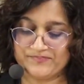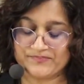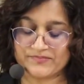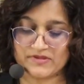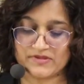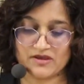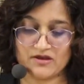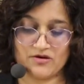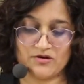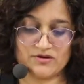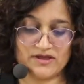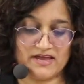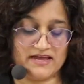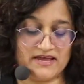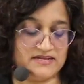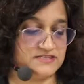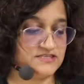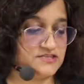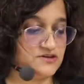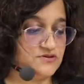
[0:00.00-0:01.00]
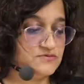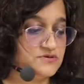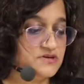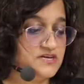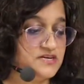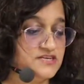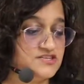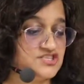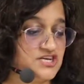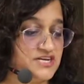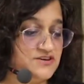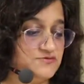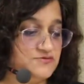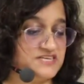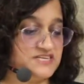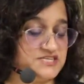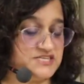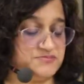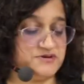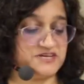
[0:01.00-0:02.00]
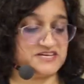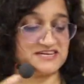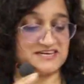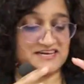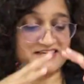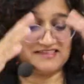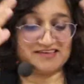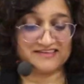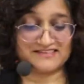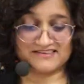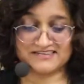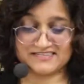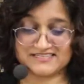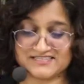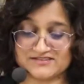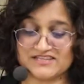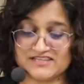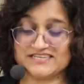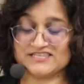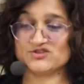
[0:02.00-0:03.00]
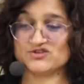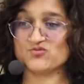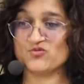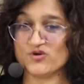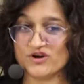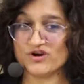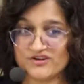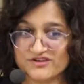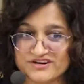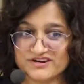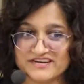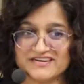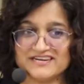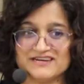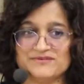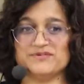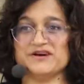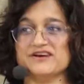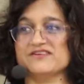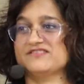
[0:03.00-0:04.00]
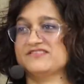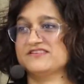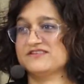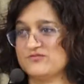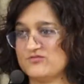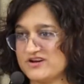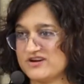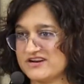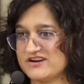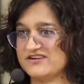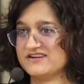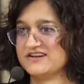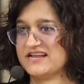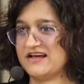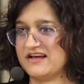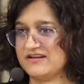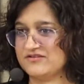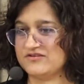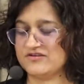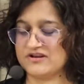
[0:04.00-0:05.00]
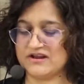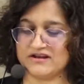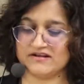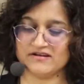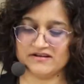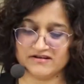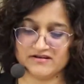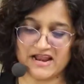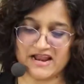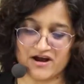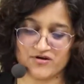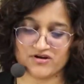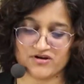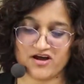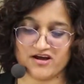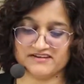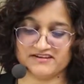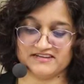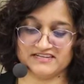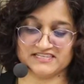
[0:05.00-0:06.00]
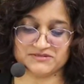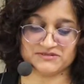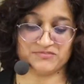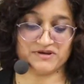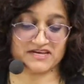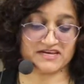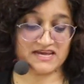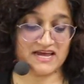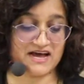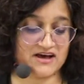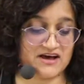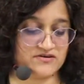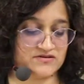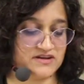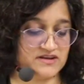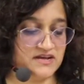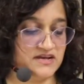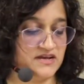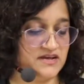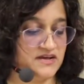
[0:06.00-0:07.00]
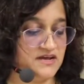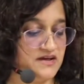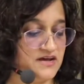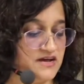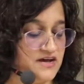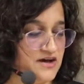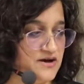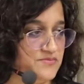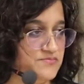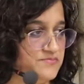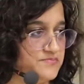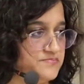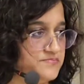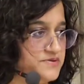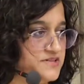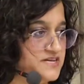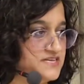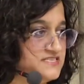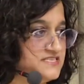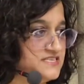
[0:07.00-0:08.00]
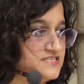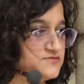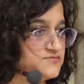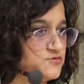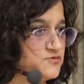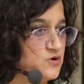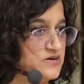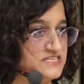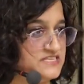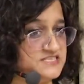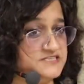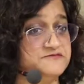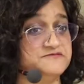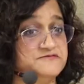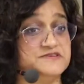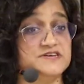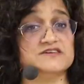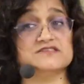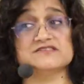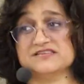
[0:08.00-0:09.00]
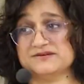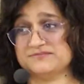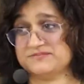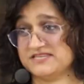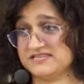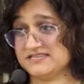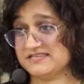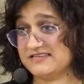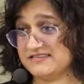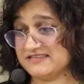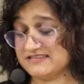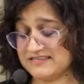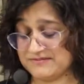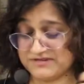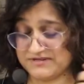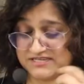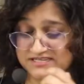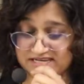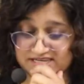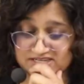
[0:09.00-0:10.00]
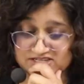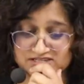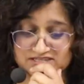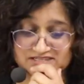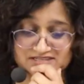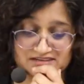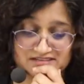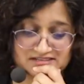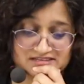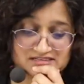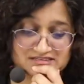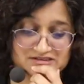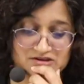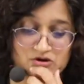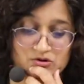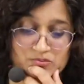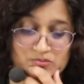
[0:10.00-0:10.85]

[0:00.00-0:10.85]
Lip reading: Okay, so generally speaking, I think this worry about what our narrow contents pick out places quite severe limitations on the scope